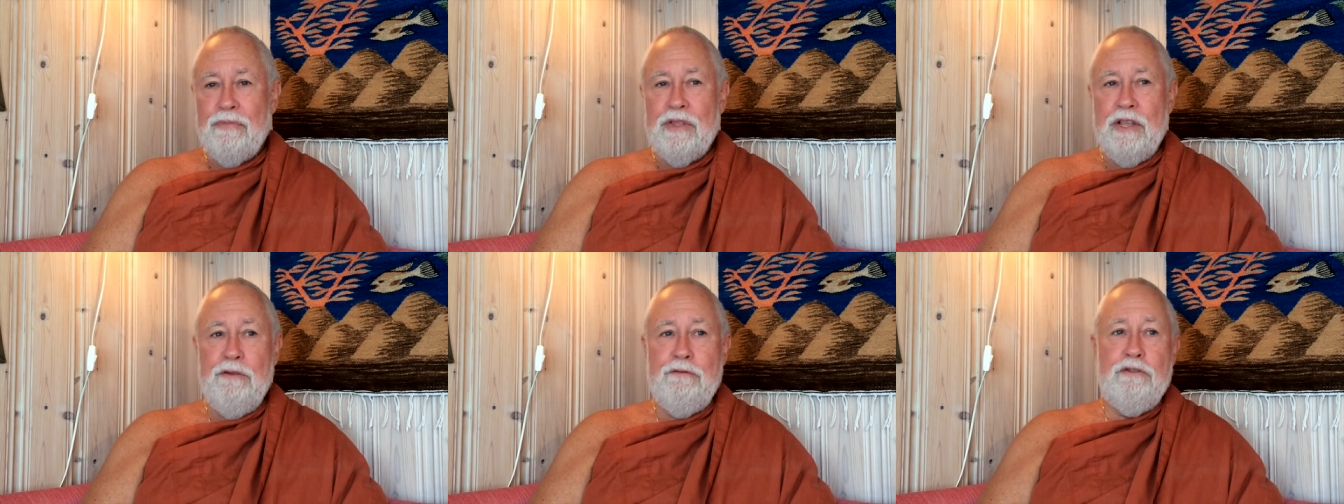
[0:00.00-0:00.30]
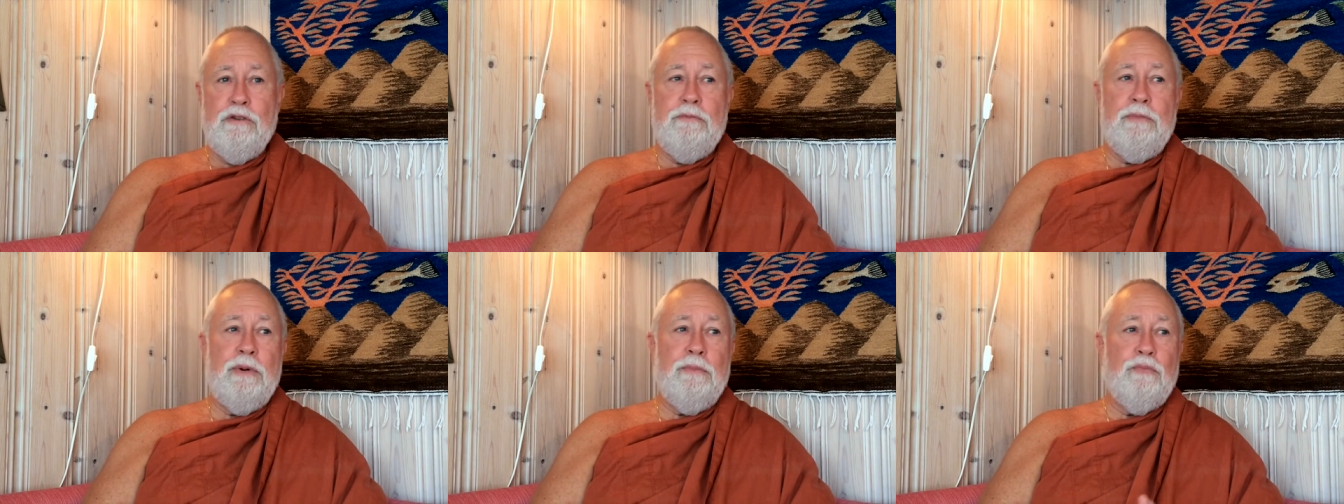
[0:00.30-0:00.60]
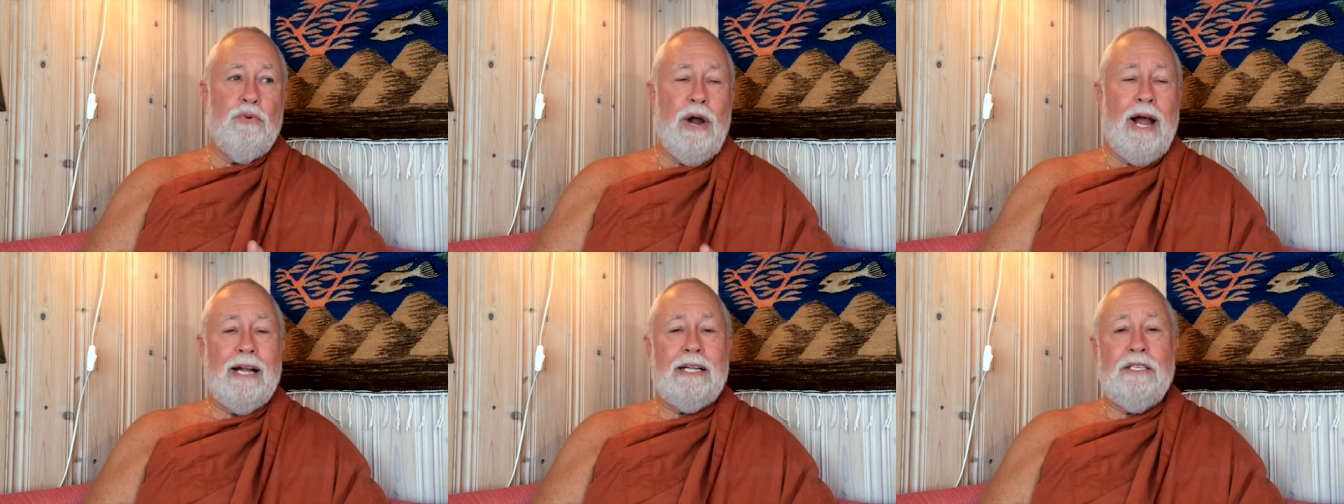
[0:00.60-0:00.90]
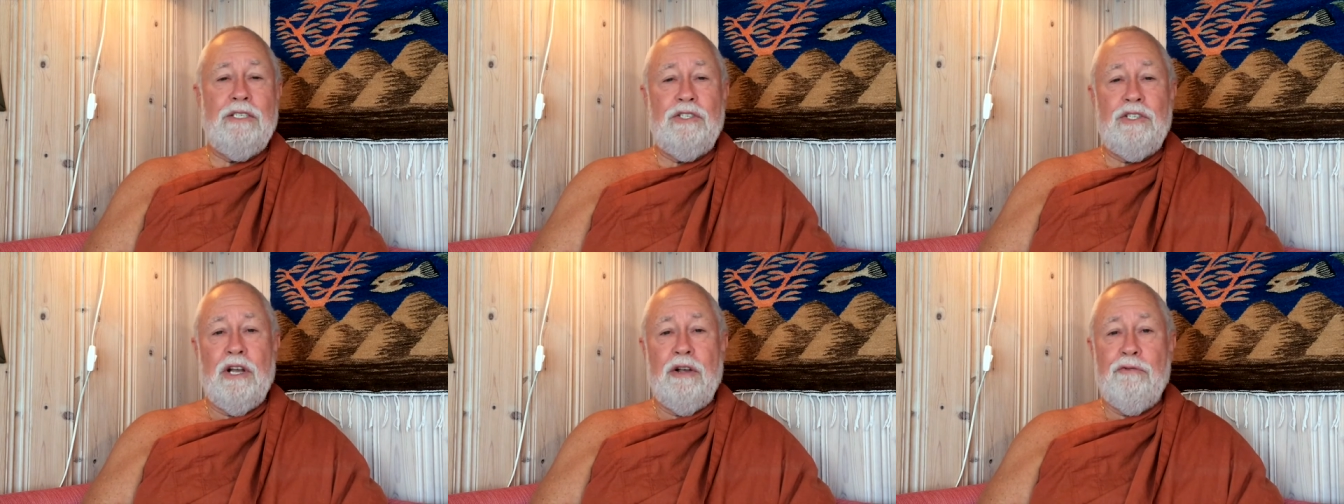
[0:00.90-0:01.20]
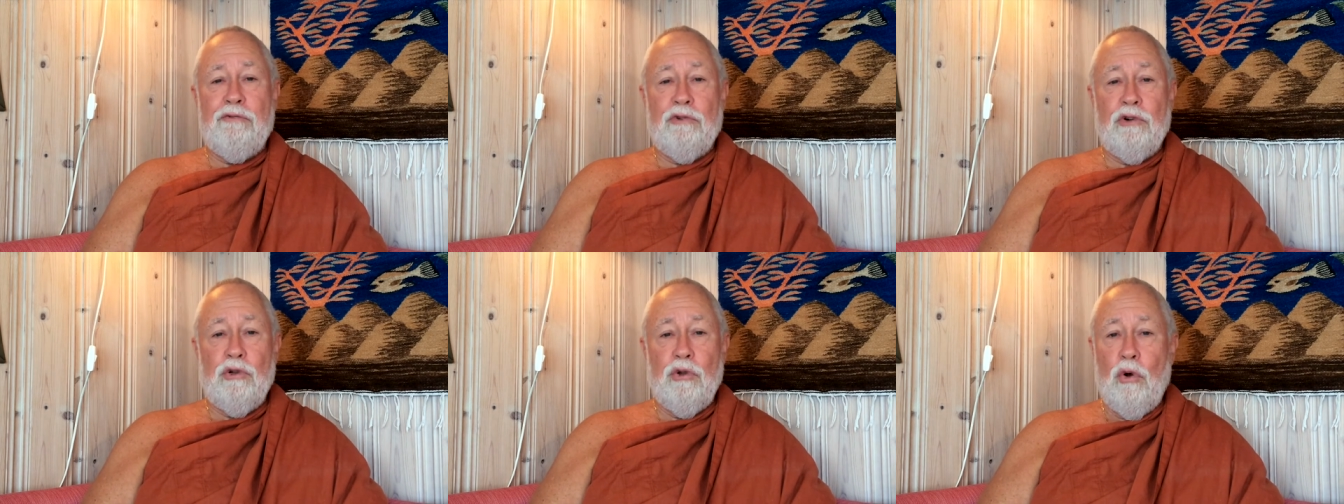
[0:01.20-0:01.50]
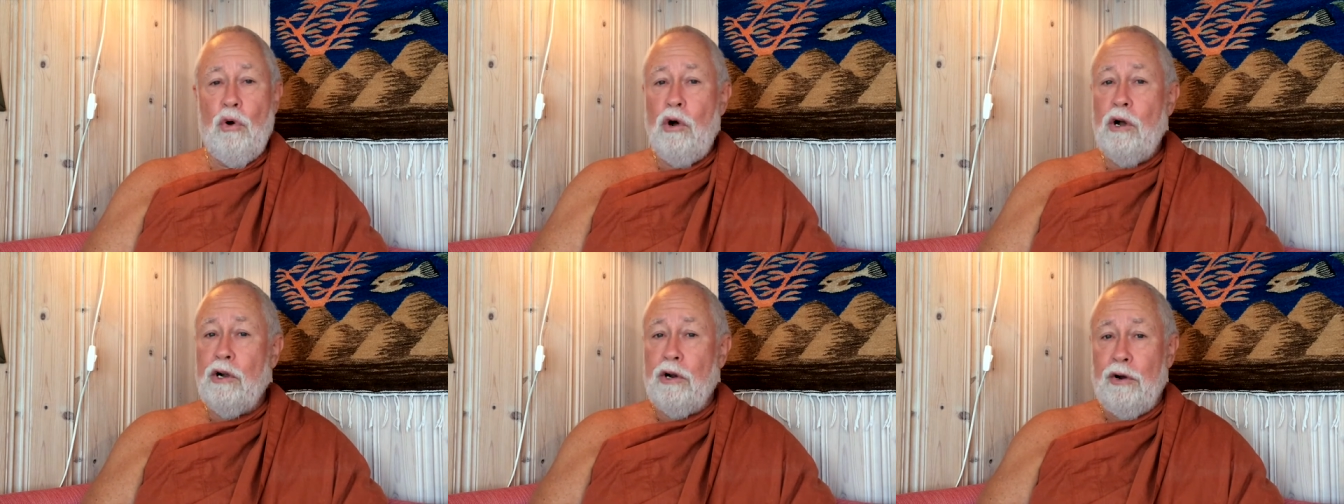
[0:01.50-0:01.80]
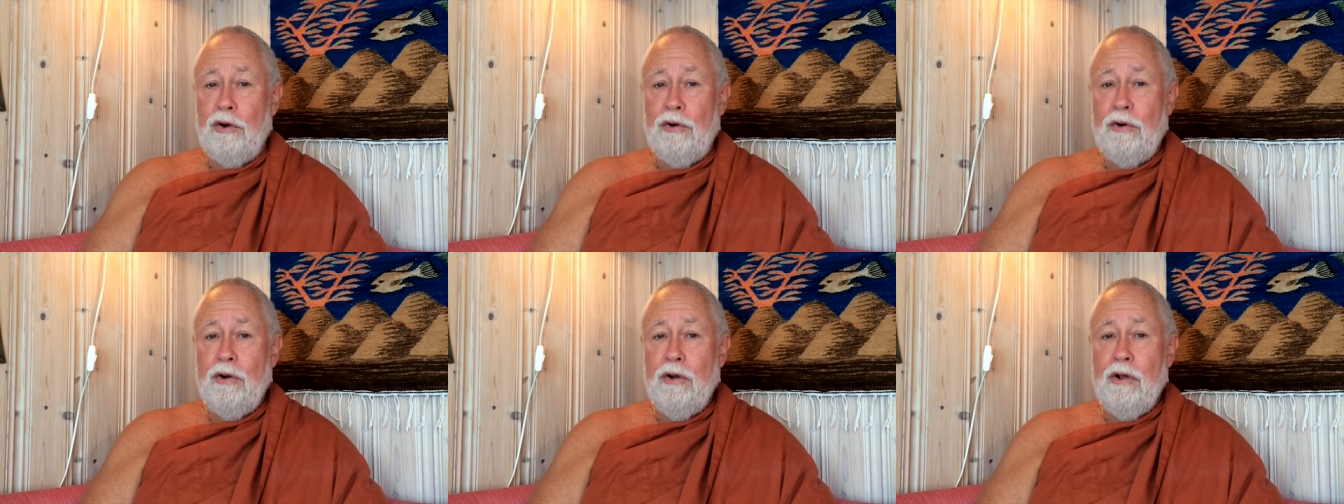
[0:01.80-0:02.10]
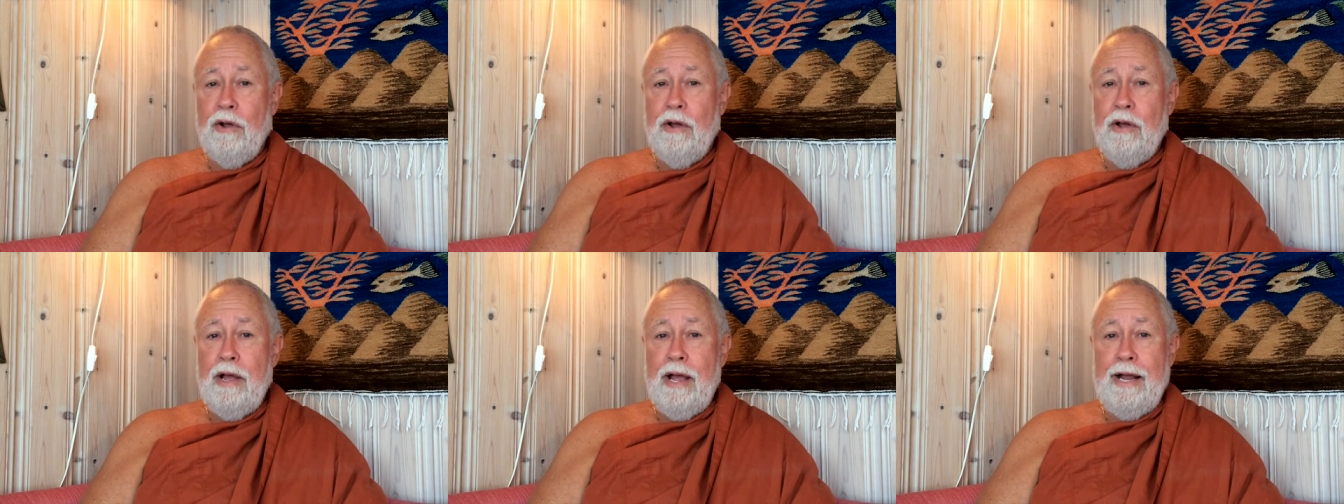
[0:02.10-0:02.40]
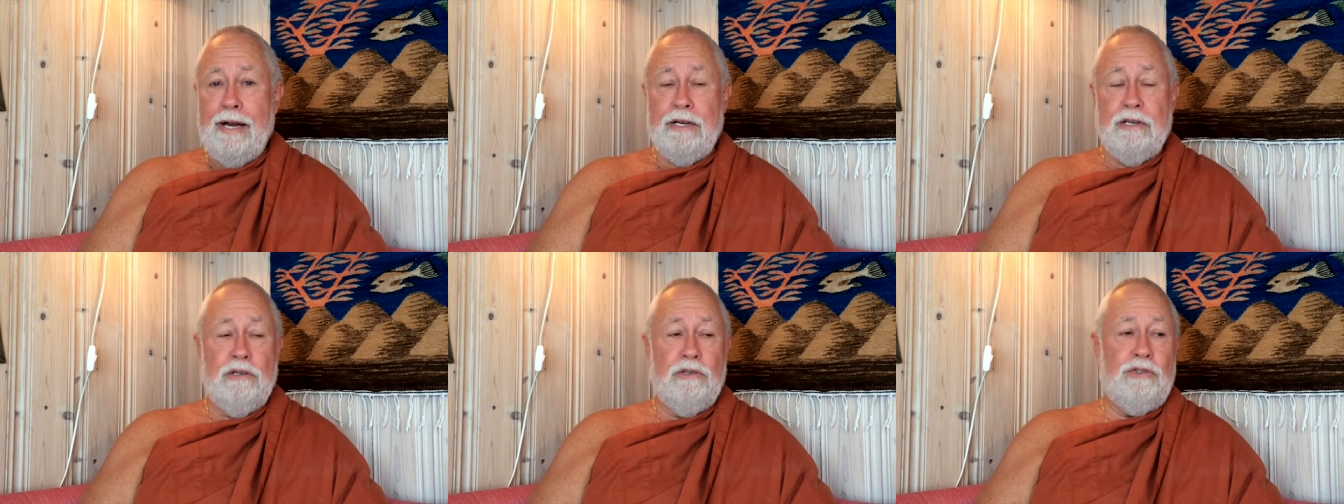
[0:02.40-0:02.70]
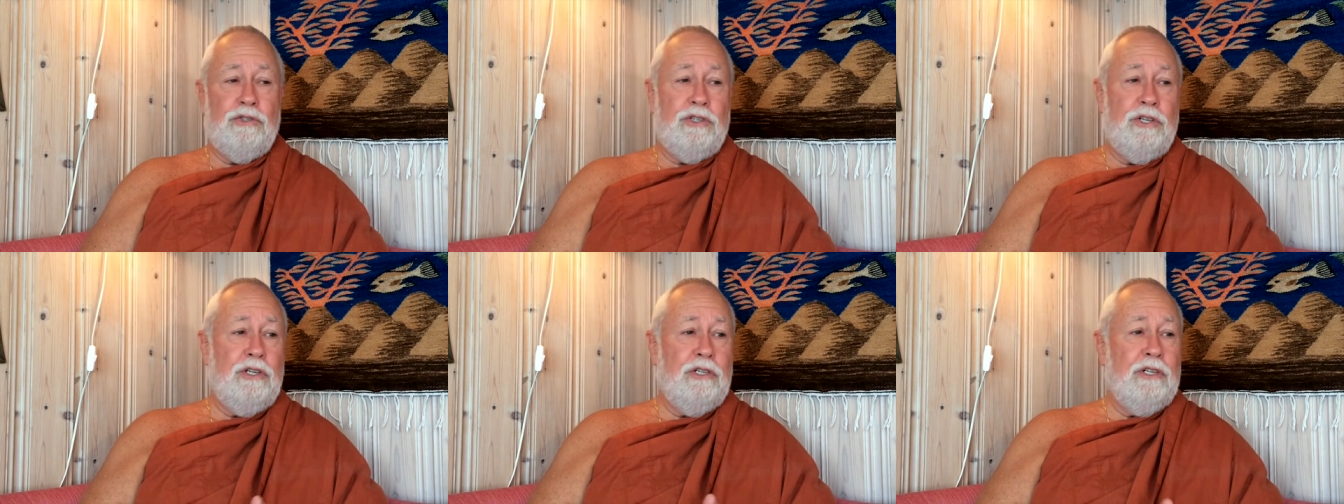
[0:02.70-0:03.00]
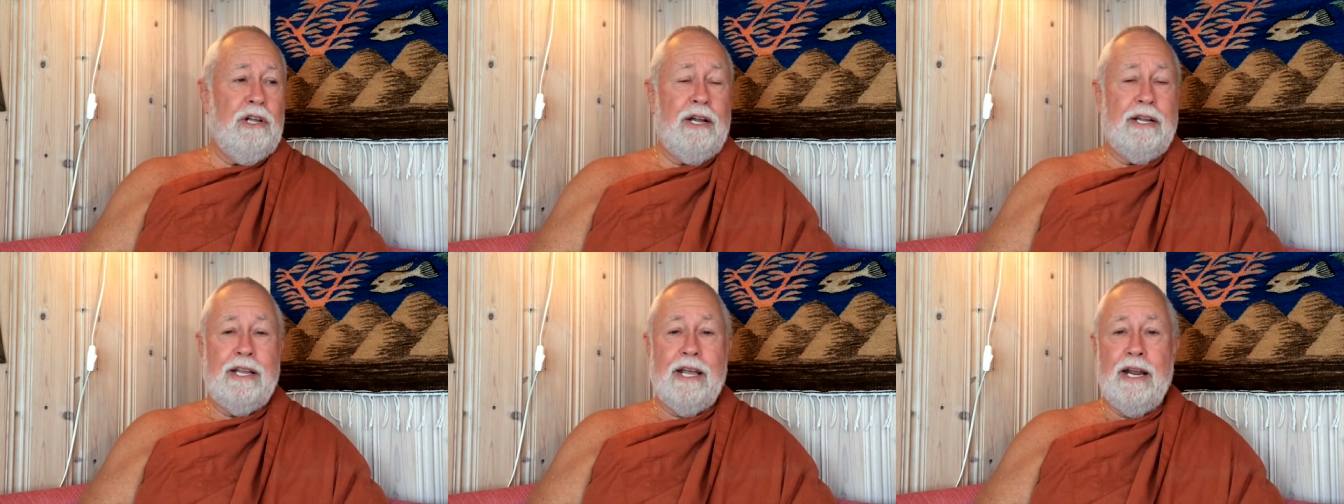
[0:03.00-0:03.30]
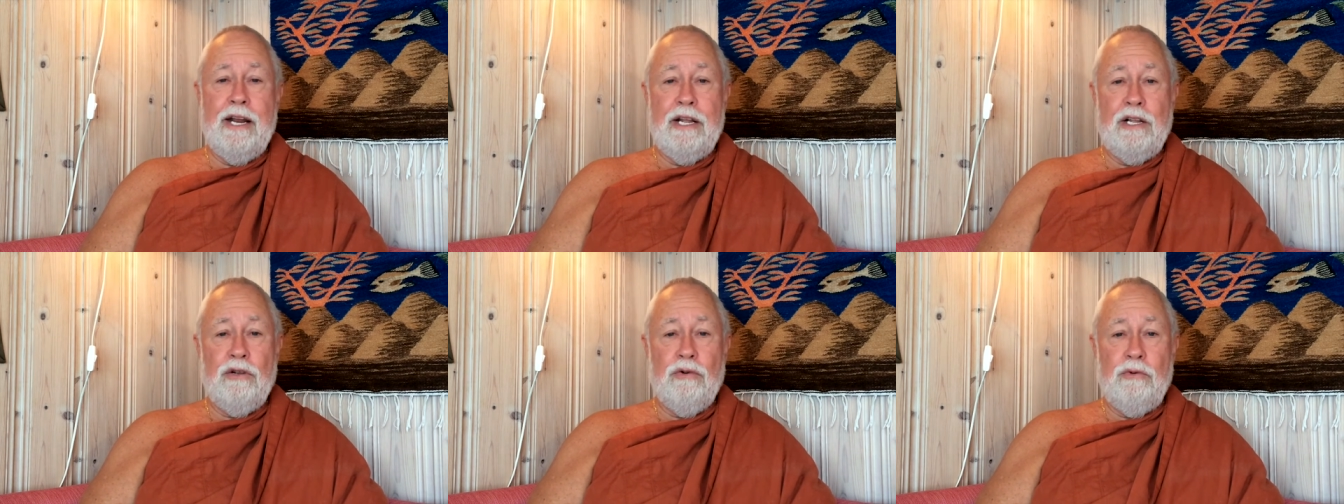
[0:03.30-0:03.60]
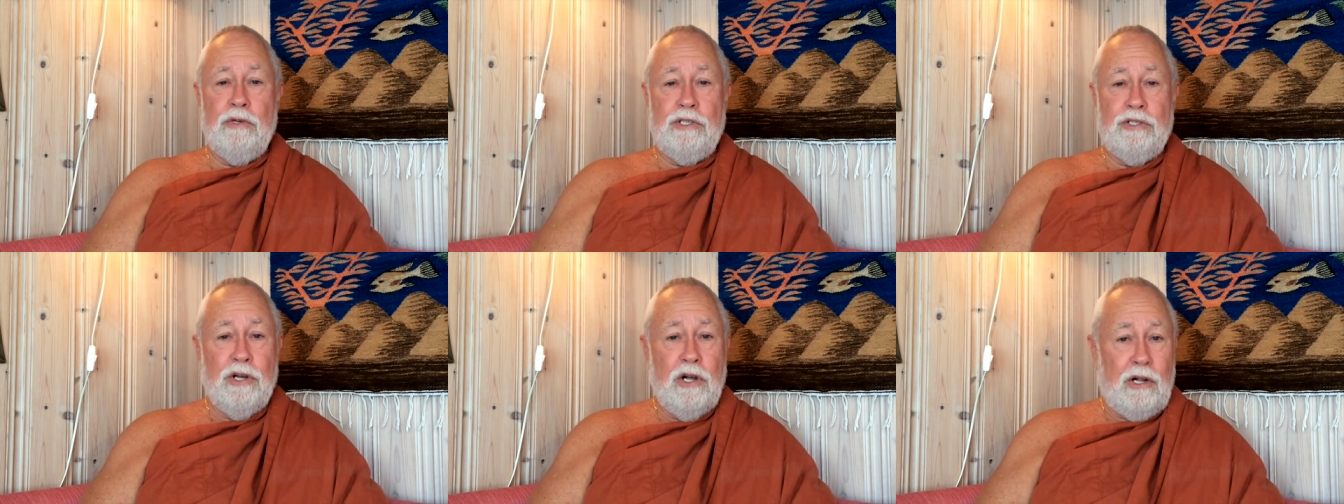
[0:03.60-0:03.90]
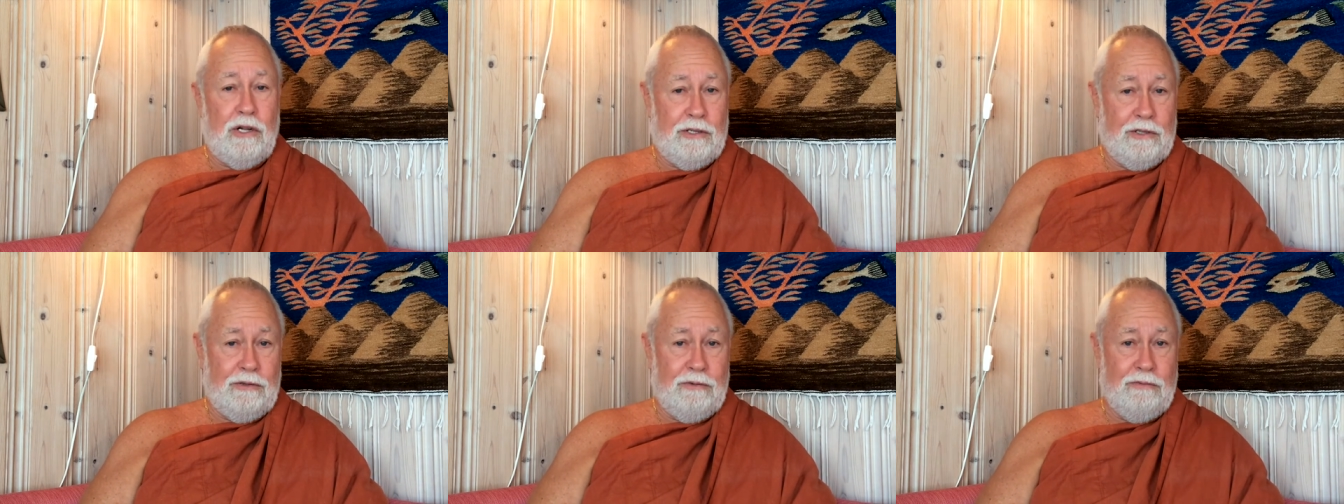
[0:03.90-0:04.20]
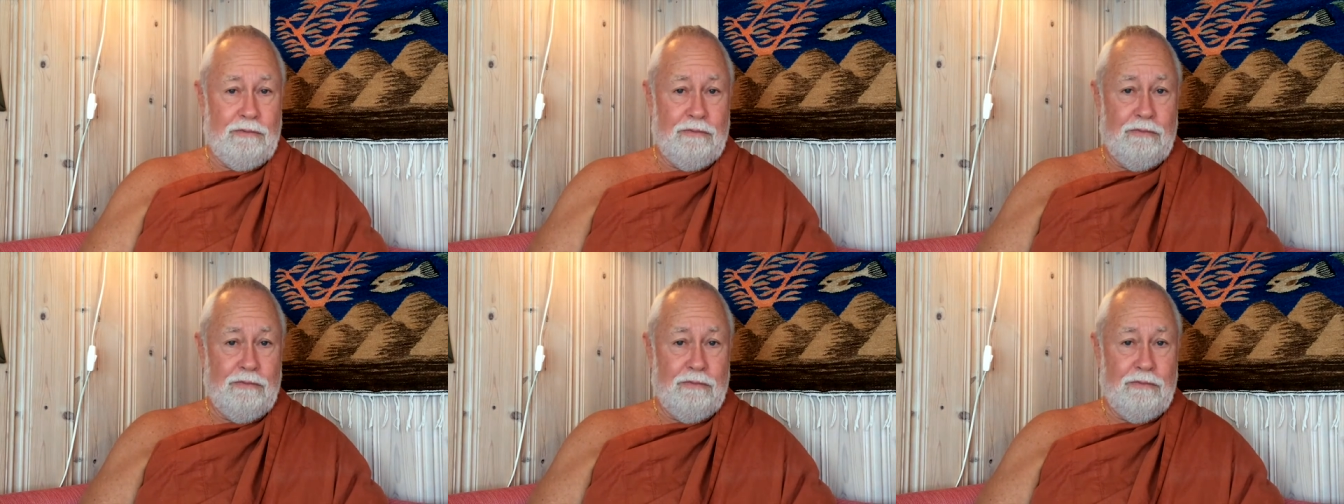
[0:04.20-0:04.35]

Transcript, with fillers: If you've been practicing for longer and you're still not getting the result,